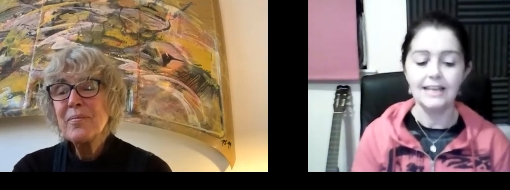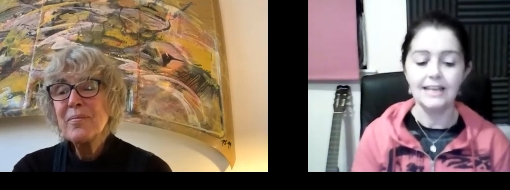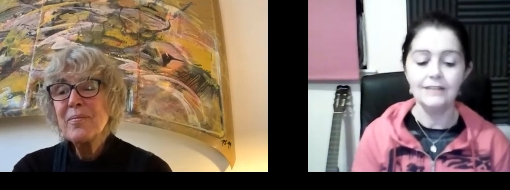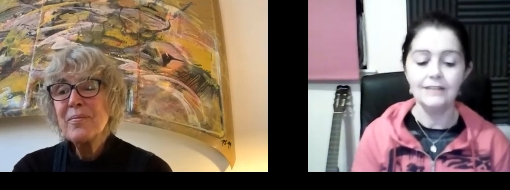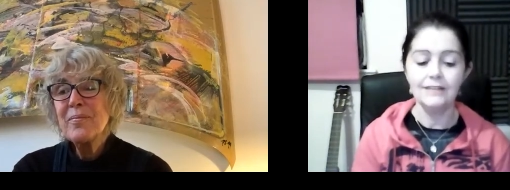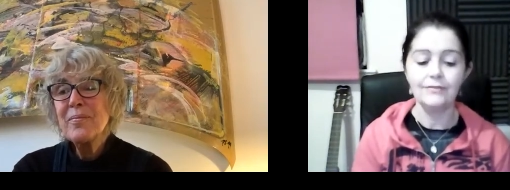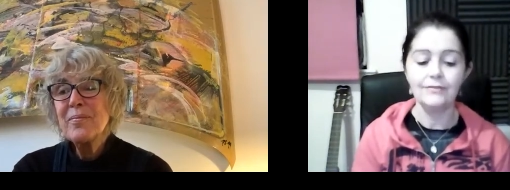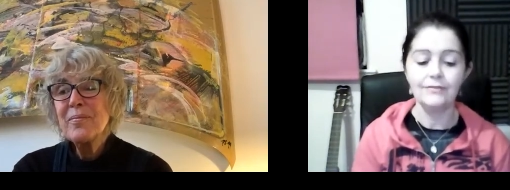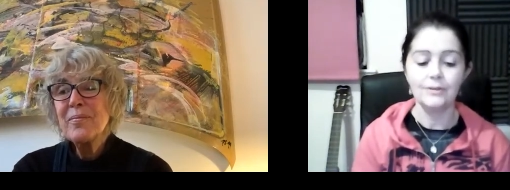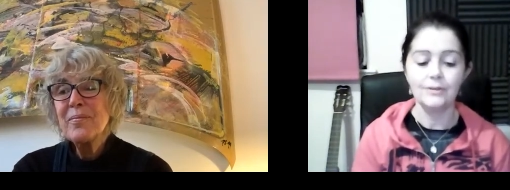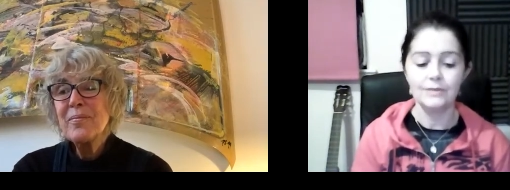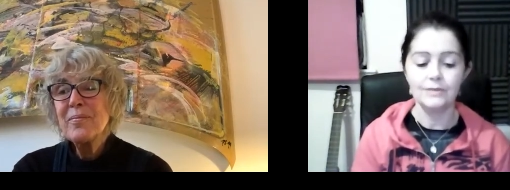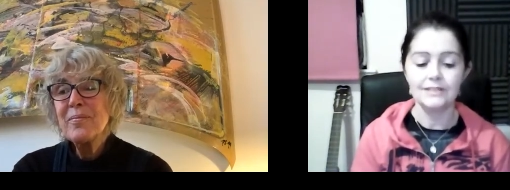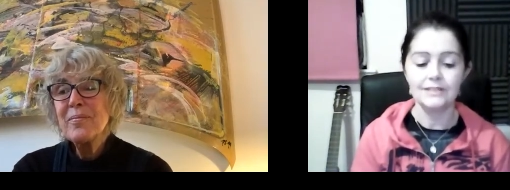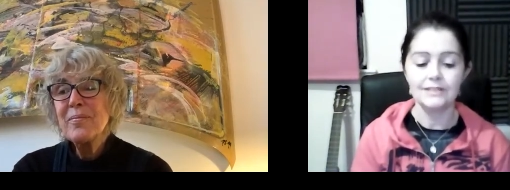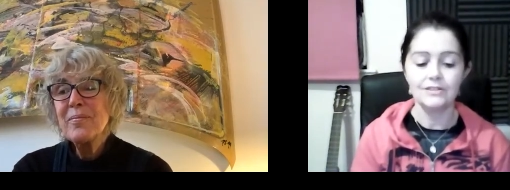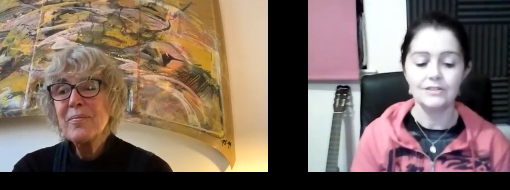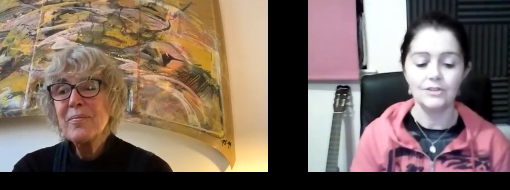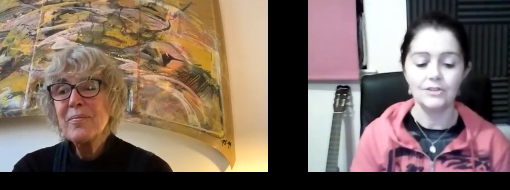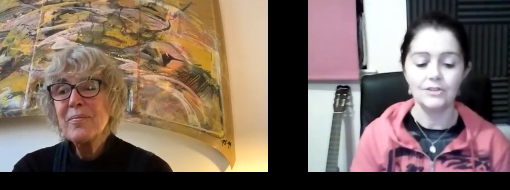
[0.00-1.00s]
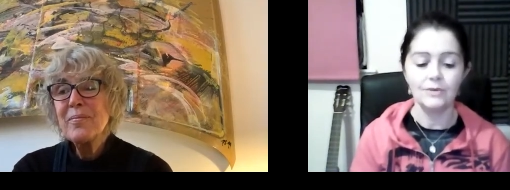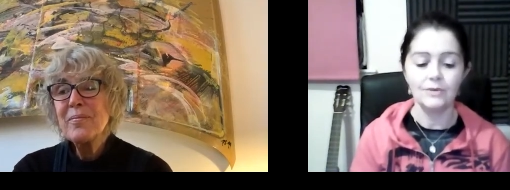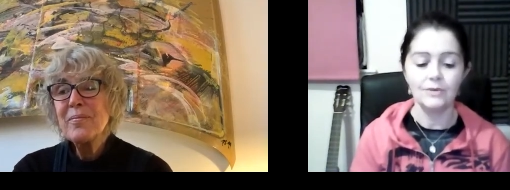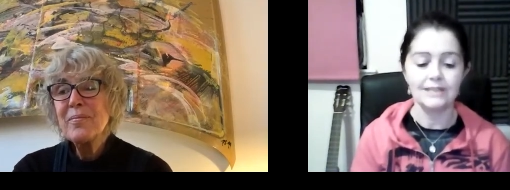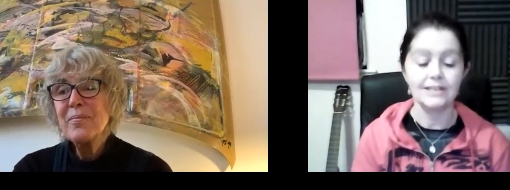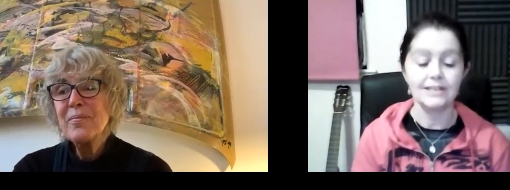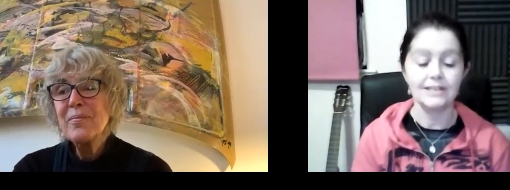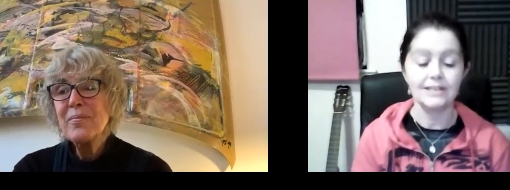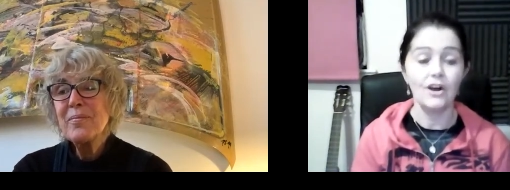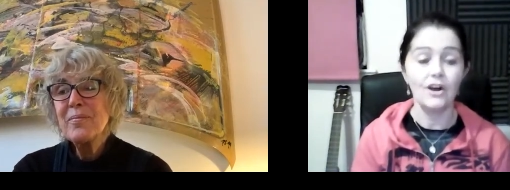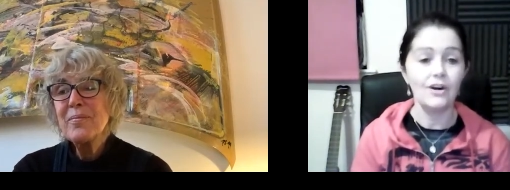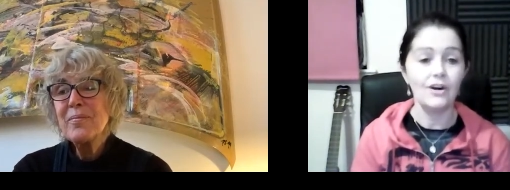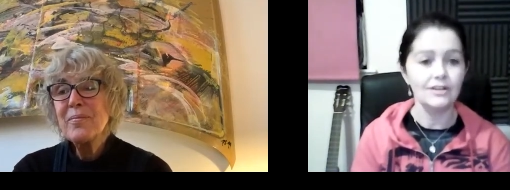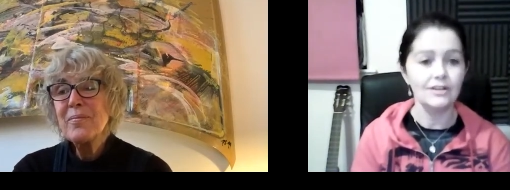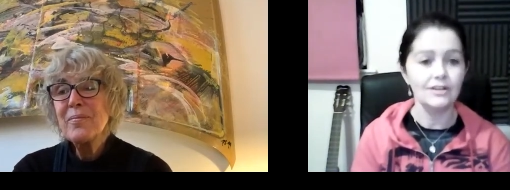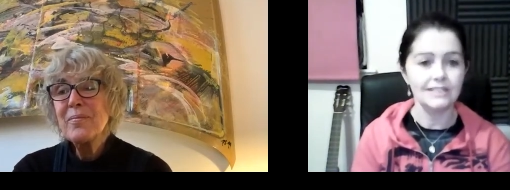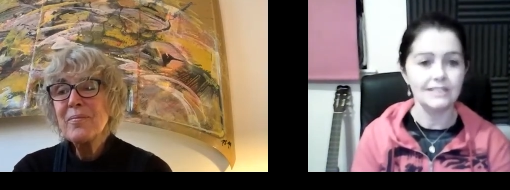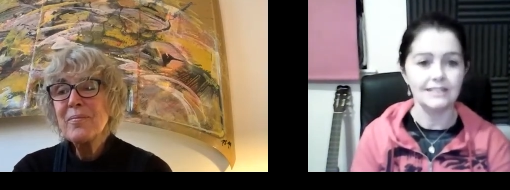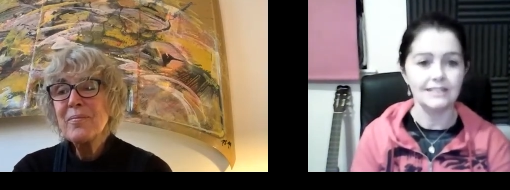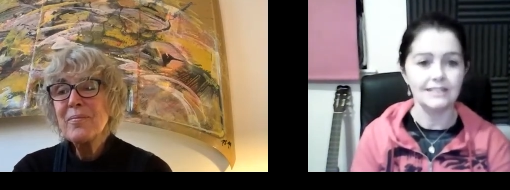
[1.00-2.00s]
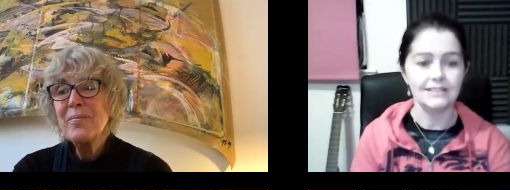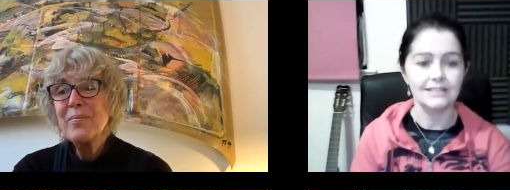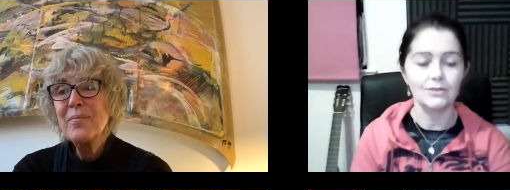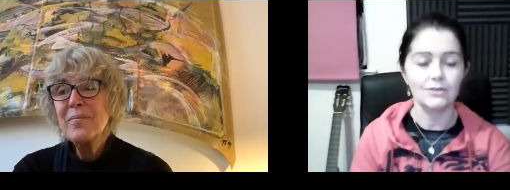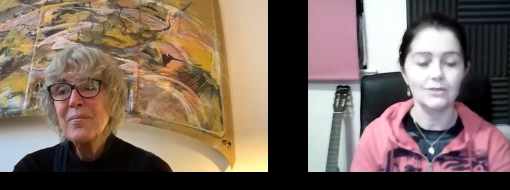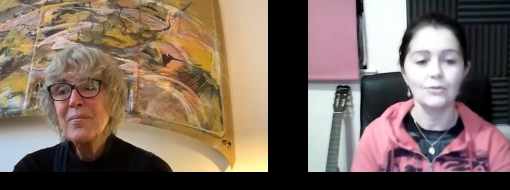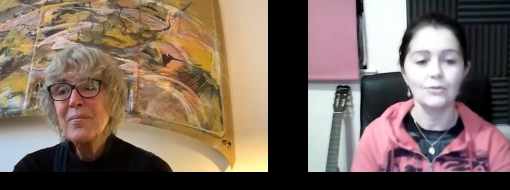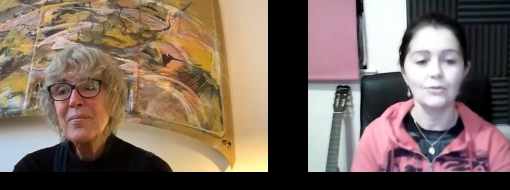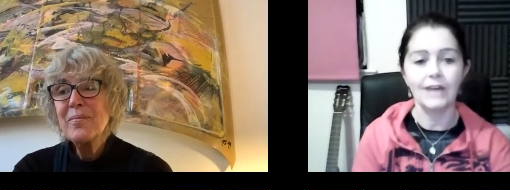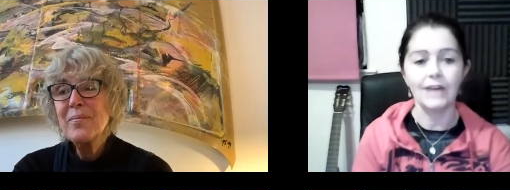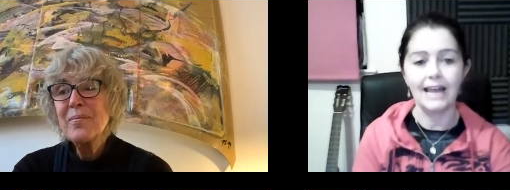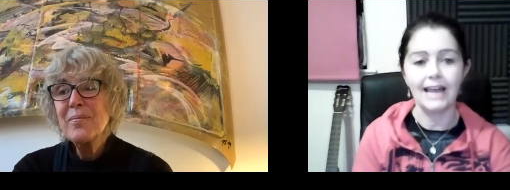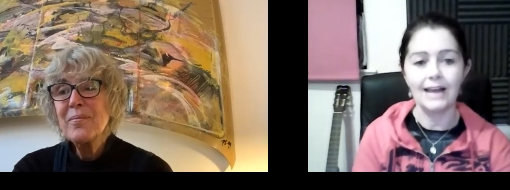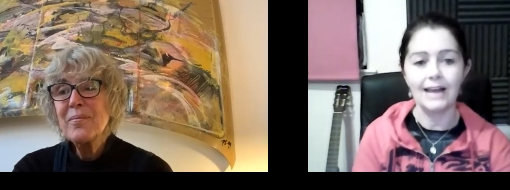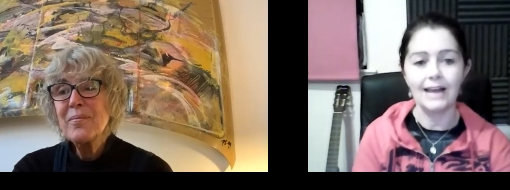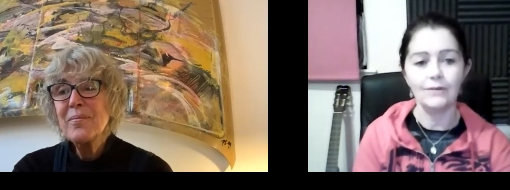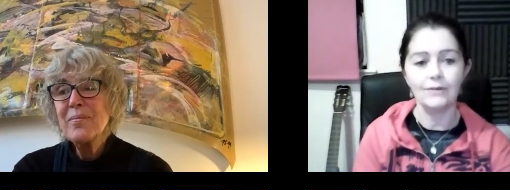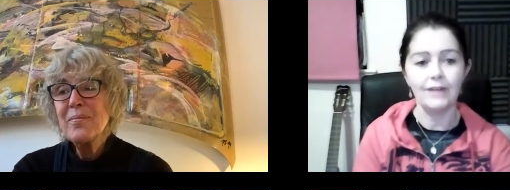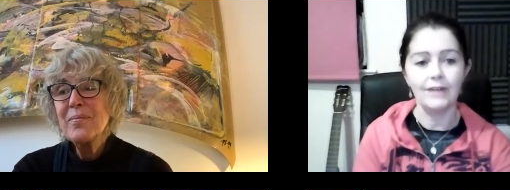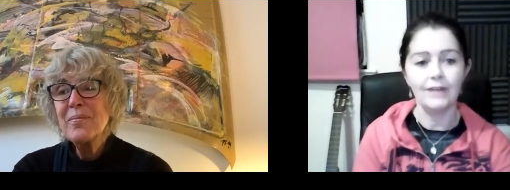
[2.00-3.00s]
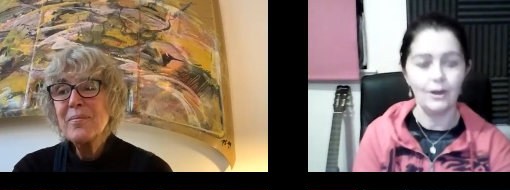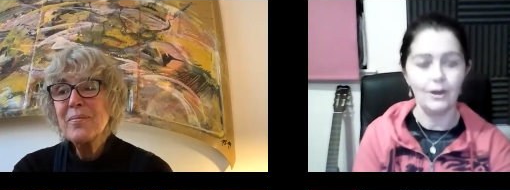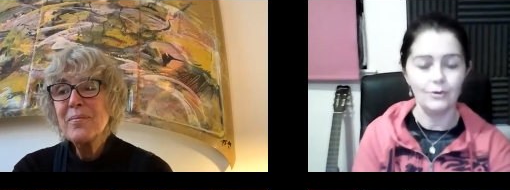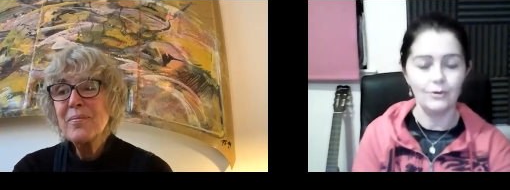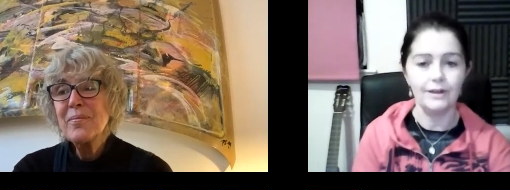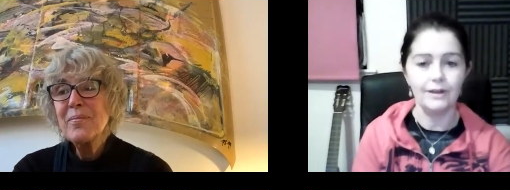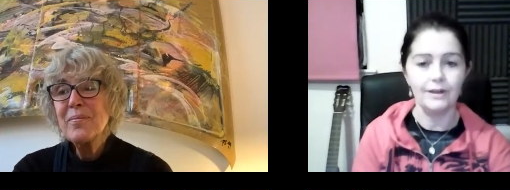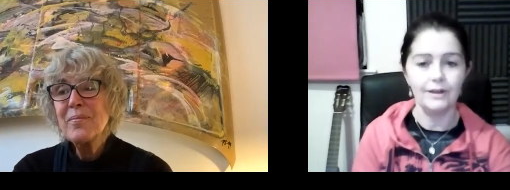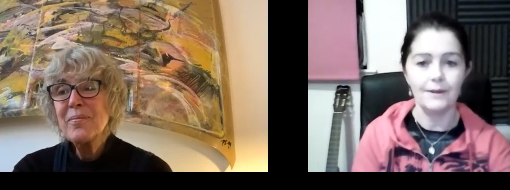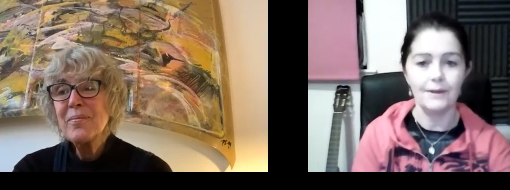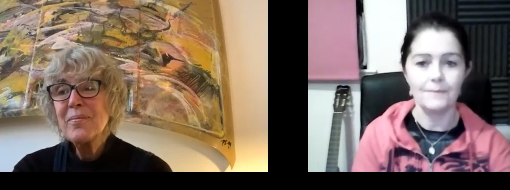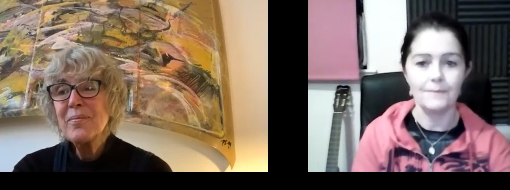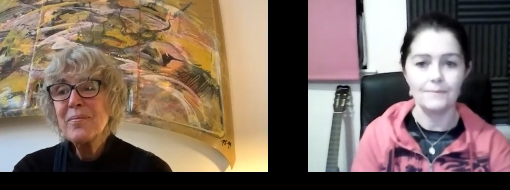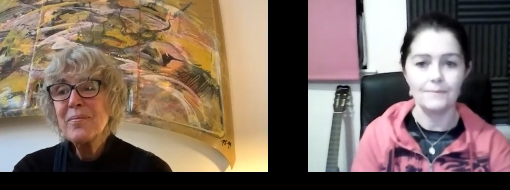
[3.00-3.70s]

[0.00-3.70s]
Speaker 1: influenced you as an artist or a gallery owner?